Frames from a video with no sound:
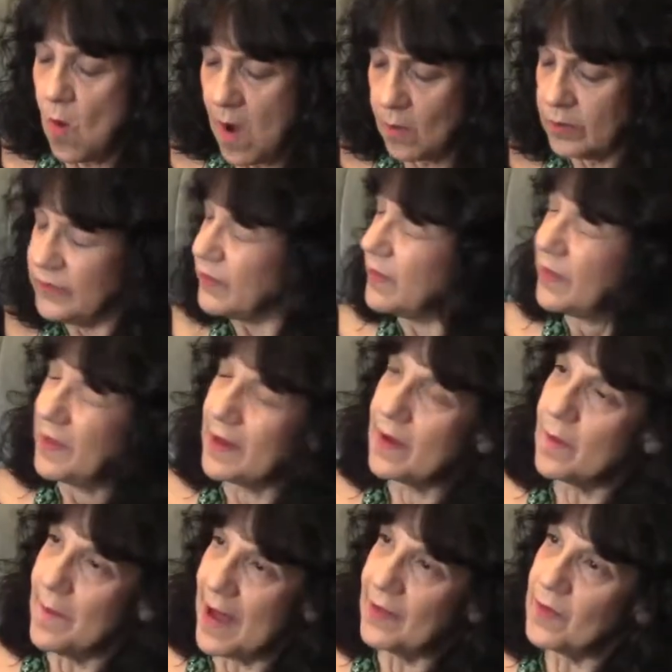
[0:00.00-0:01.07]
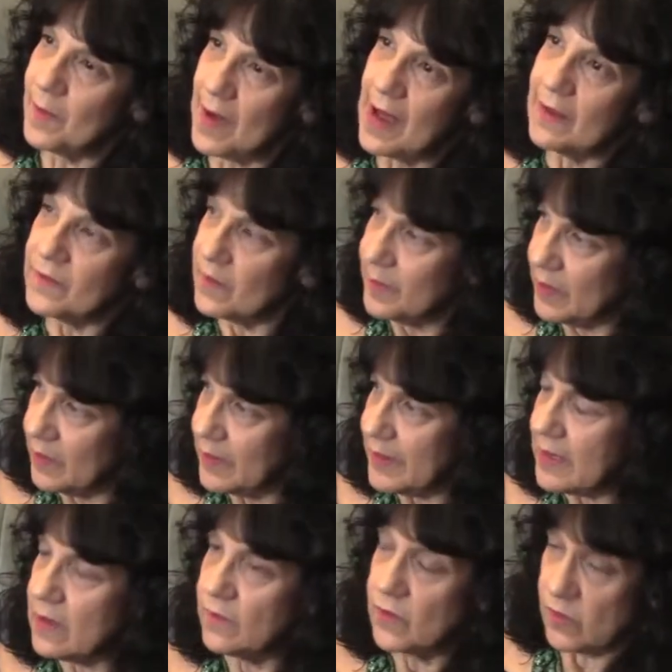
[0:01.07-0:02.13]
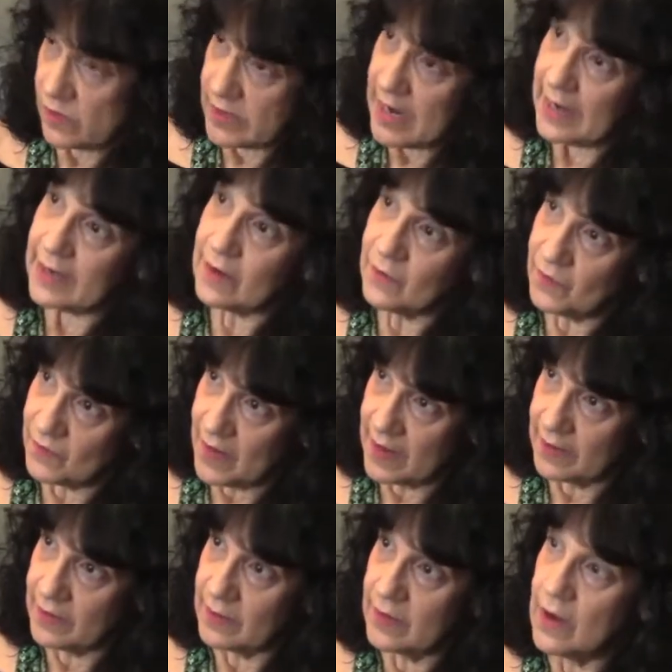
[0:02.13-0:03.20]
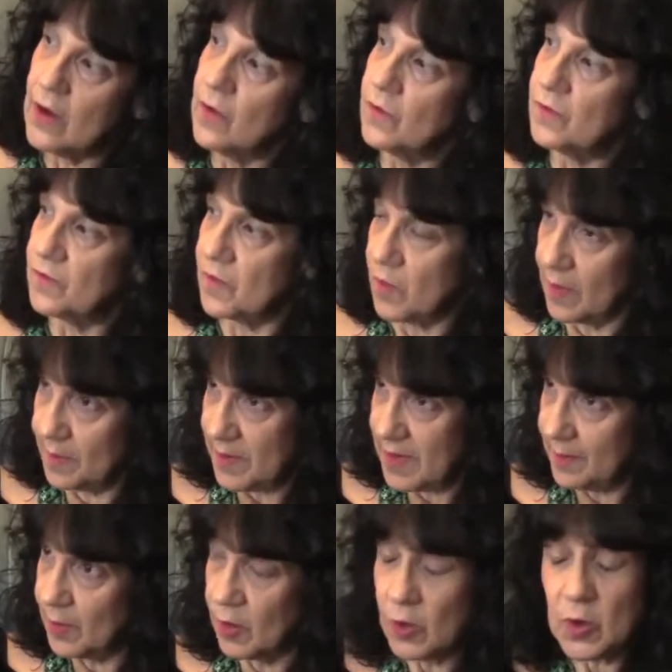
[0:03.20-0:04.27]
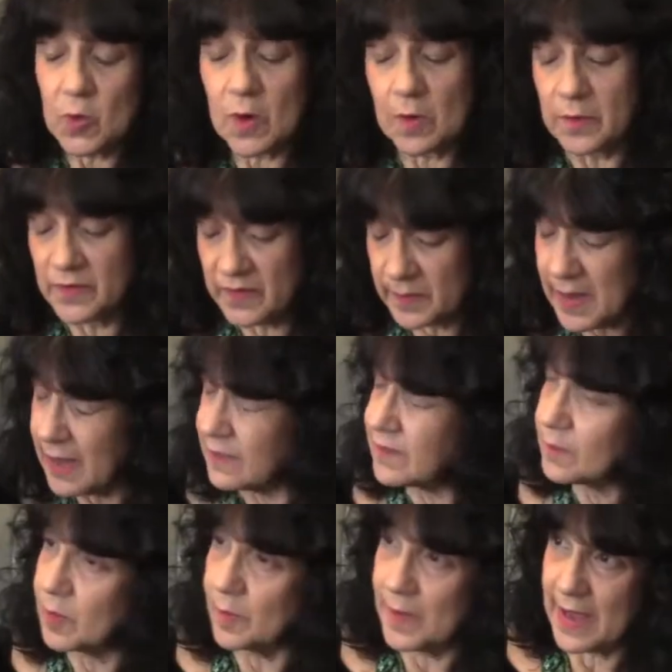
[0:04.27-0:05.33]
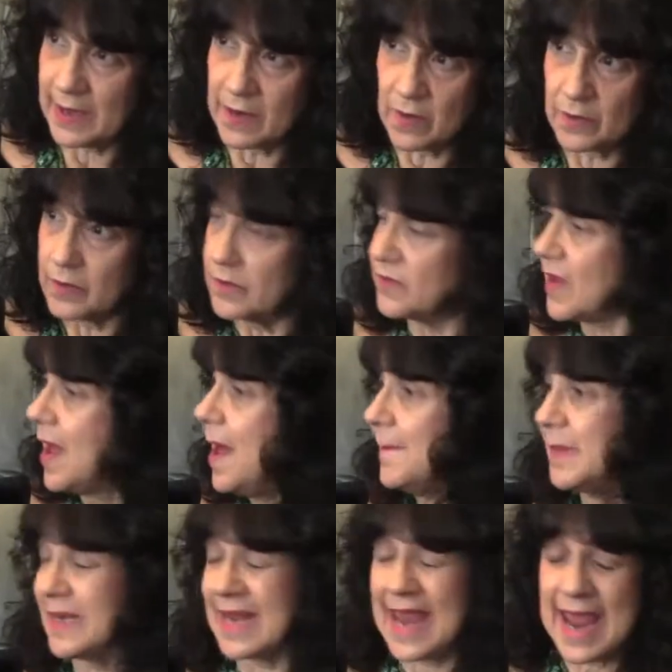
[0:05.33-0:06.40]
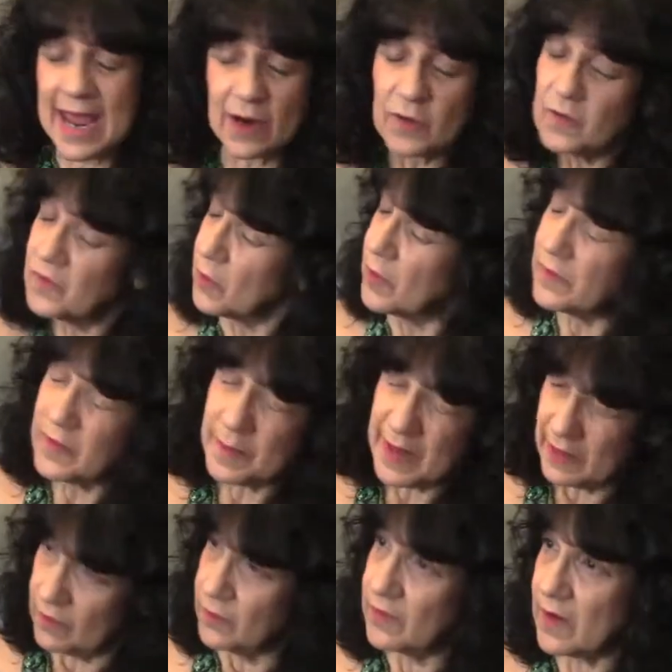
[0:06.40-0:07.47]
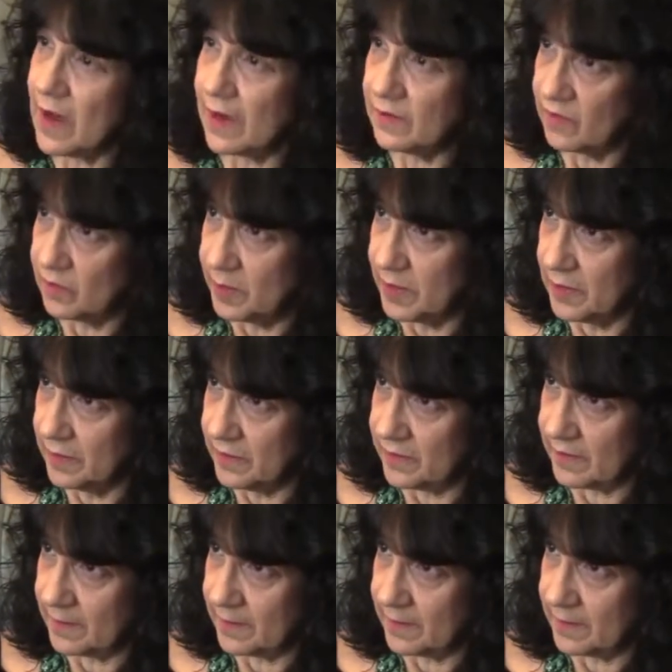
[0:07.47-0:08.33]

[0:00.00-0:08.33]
What would you think about the possibility of creating a fund for people who are responsible pet owners but can't afford to pay those kinds of bills?